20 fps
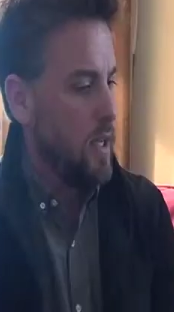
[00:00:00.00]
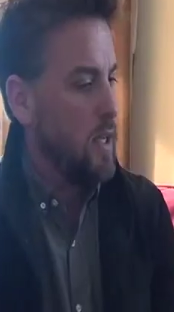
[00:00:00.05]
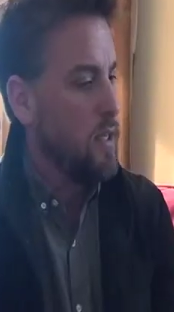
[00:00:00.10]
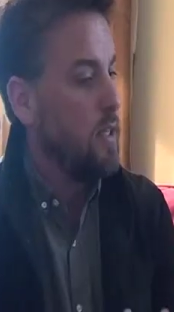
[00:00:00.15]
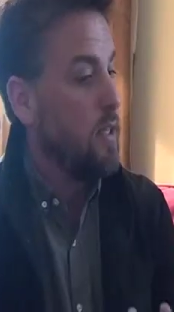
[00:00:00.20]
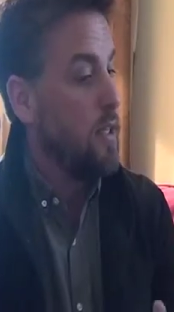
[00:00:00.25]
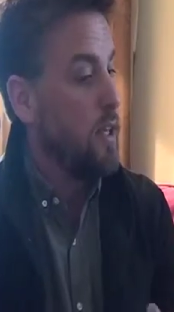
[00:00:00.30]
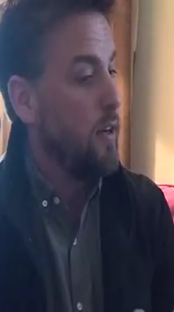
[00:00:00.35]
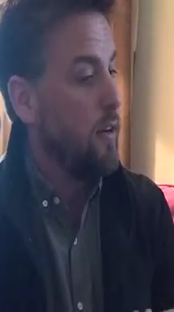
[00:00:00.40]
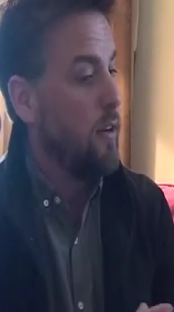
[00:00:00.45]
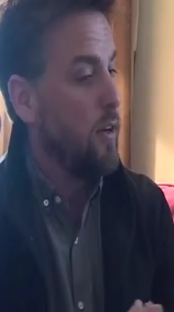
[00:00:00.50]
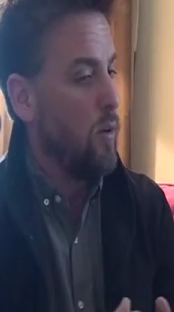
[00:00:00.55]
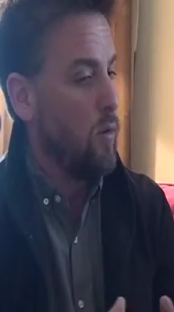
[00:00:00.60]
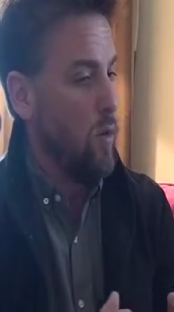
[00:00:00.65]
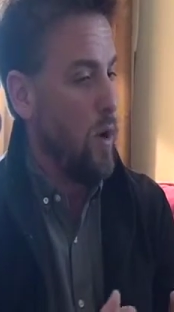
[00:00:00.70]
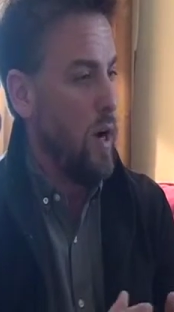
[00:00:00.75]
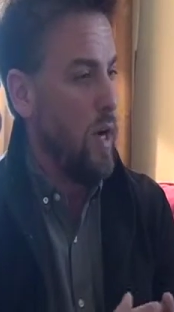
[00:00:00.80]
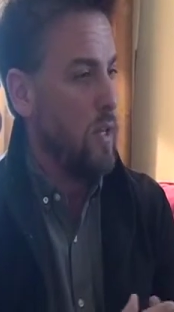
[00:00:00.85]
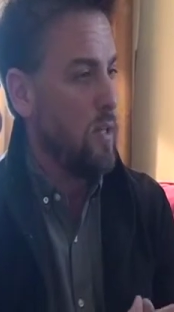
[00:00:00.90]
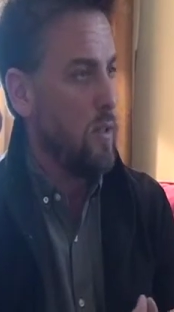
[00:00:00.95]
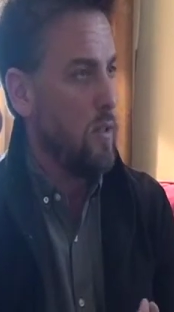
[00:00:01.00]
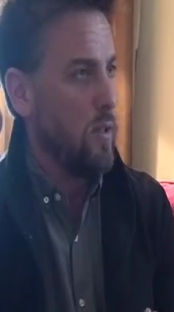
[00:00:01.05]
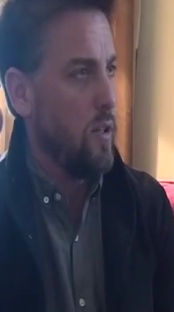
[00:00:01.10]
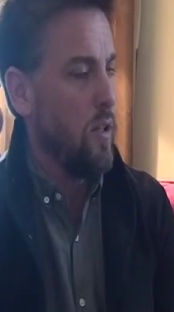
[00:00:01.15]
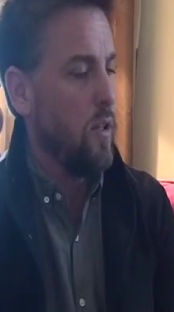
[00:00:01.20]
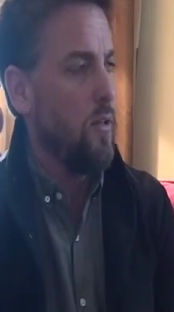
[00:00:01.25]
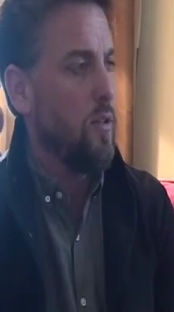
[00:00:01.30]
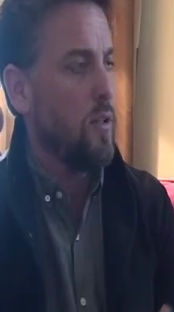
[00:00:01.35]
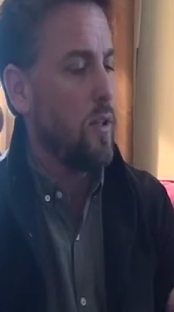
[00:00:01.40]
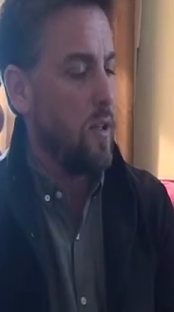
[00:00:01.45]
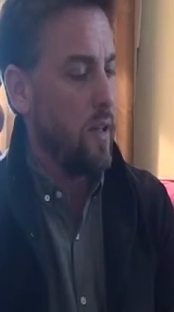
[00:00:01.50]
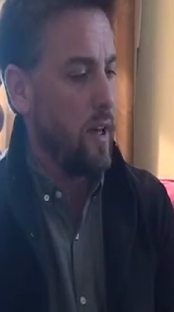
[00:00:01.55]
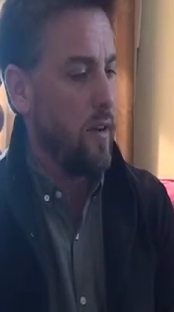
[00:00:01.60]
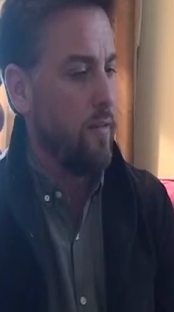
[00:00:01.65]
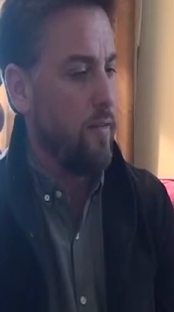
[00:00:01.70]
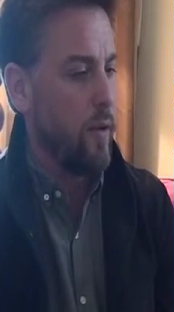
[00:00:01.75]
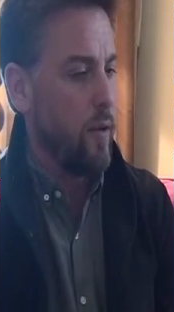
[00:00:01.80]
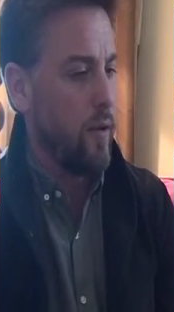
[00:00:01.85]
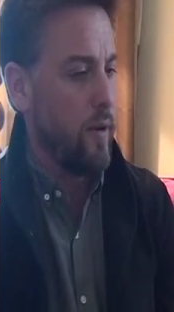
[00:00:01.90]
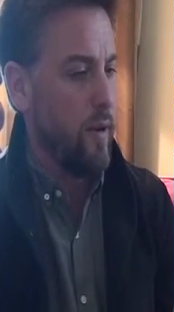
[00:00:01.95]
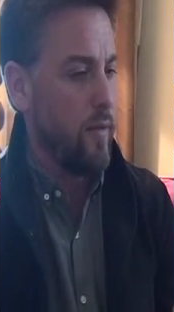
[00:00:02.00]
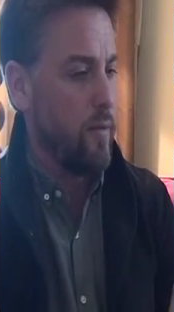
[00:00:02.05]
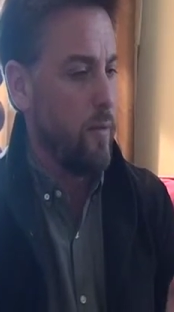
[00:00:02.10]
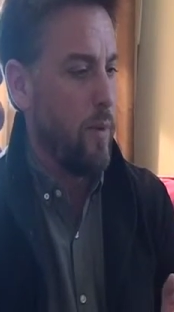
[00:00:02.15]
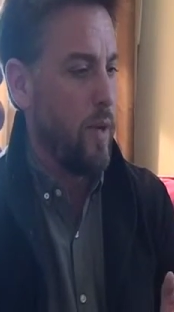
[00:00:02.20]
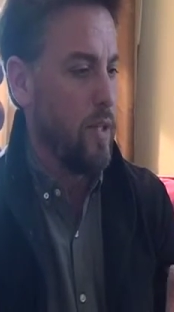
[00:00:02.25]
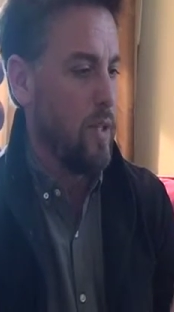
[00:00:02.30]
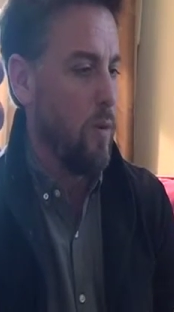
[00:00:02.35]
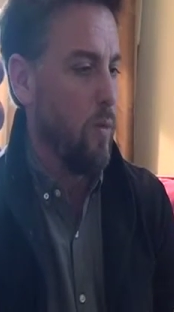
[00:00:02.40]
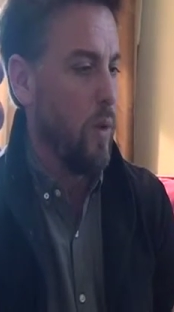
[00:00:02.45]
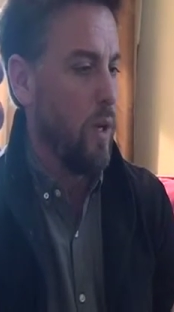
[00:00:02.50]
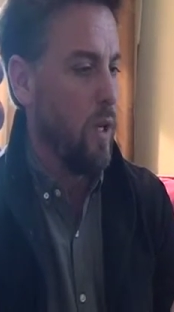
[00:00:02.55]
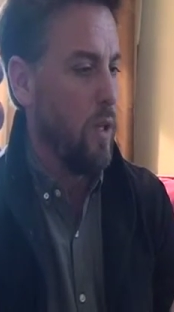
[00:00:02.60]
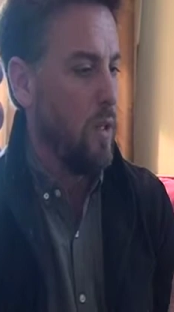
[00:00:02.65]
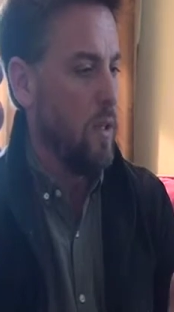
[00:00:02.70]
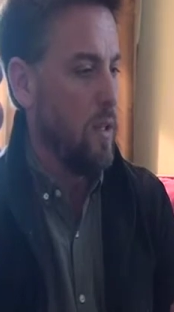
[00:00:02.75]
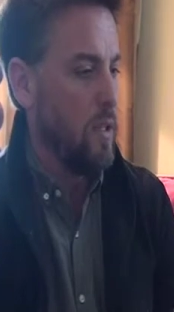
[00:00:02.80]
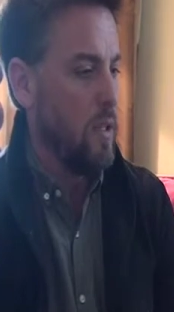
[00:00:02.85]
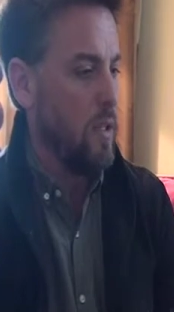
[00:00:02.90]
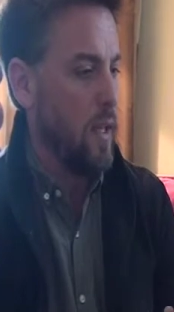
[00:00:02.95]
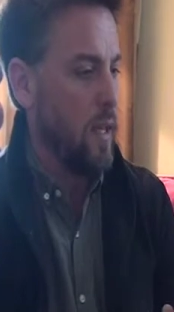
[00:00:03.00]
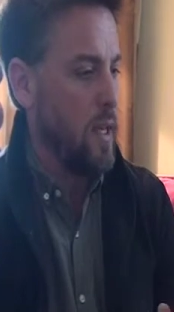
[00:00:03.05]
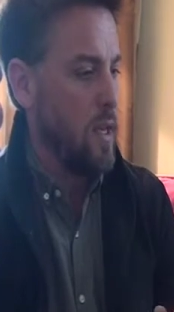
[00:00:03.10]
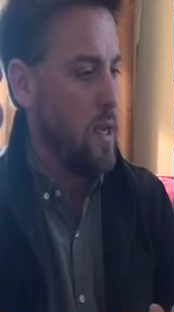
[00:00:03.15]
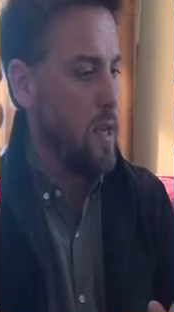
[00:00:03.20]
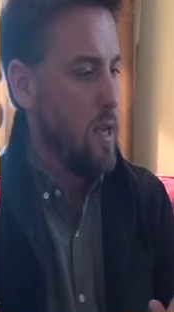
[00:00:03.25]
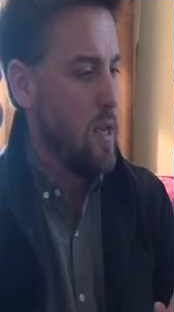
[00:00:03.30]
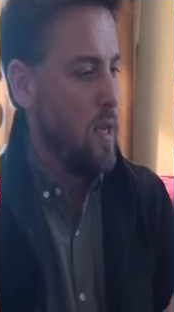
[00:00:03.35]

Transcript: Interior wise, you know, there's a lot of photographs based on what it looks like.